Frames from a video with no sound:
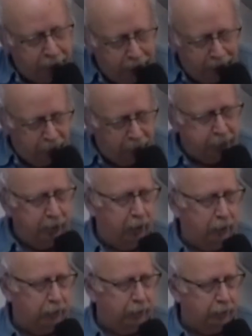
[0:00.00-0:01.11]
never
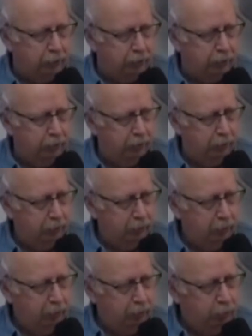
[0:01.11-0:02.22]
tells us
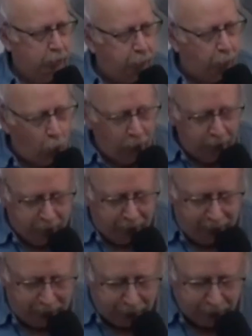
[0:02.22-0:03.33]
to point
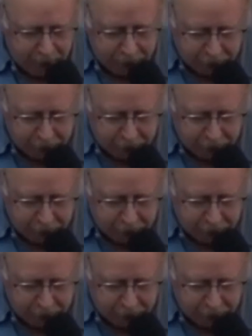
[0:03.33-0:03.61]
back to